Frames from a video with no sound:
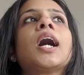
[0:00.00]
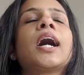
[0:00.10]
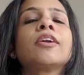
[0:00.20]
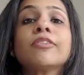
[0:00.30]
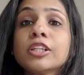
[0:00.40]

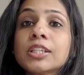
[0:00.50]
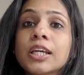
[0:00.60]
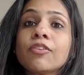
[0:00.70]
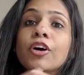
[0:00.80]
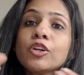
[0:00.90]
And
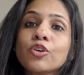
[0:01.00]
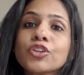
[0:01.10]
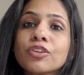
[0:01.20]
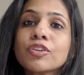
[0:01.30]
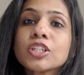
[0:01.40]
one
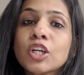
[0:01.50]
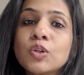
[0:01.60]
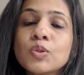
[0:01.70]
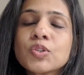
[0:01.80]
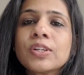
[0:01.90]
question which I
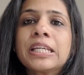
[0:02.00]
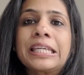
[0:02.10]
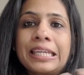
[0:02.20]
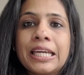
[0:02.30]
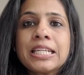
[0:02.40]
usually
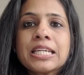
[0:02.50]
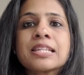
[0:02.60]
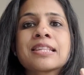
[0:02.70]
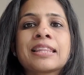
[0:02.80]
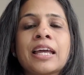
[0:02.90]
get
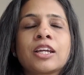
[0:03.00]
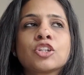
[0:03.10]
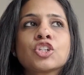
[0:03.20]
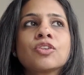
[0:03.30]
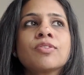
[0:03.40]
is like,
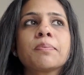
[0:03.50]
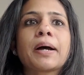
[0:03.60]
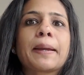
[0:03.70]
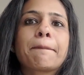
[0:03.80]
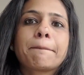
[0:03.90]
should we
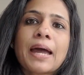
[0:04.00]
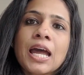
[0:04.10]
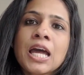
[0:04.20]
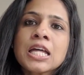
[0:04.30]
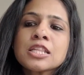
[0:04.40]
buy
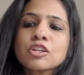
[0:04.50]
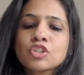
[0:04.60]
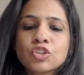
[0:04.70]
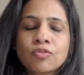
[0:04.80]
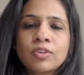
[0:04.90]
pans or
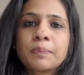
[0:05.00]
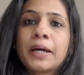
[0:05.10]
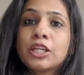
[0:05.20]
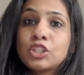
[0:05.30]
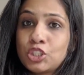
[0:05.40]
should we
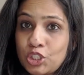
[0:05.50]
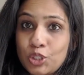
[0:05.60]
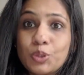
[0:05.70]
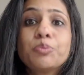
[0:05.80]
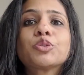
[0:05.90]
buy
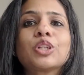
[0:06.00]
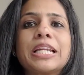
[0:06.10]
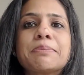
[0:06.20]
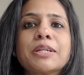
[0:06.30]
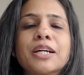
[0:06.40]
tubes? So
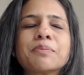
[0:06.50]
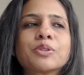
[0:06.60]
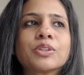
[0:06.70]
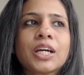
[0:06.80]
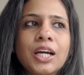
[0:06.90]
let me come
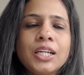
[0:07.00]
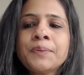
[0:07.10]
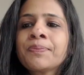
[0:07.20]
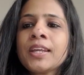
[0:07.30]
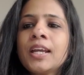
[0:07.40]
to that.
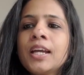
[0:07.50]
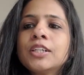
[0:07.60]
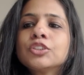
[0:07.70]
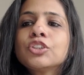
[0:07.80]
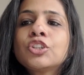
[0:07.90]

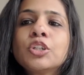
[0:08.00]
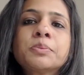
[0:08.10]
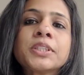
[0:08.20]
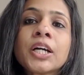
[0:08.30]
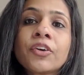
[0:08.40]
So
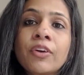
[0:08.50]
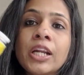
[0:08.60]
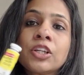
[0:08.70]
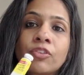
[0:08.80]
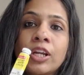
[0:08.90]
tubes are
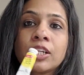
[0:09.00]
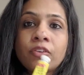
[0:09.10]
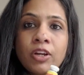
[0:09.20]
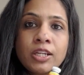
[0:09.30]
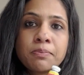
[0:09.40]
great
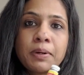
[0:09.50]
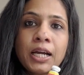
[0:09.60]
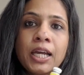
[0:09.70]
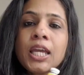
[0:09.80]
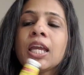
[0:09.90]

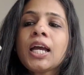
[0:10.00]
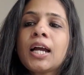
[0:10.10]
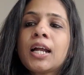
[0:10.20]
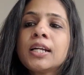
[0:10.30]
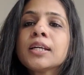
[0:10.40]
buy,
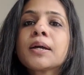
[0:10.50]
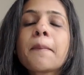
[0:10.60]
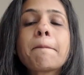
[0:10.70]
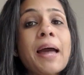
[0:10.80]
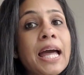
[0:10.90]
and
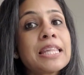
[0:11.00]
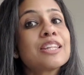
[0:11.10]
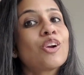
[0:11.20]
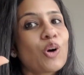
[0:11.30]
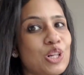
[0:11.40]
pans
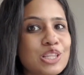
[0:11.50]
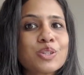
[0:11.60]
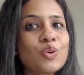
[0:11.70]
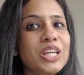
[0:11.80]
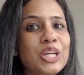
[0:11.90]
are
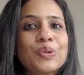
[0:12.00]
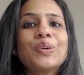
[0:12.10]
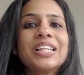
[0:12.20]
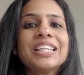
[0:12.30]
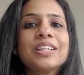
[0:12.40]
also
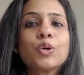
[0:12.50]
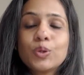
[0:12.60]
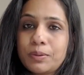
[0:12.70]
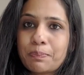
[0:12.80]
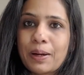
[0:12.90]
equally
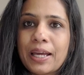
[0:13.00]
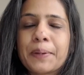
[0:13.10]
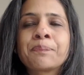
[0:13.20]
good buy.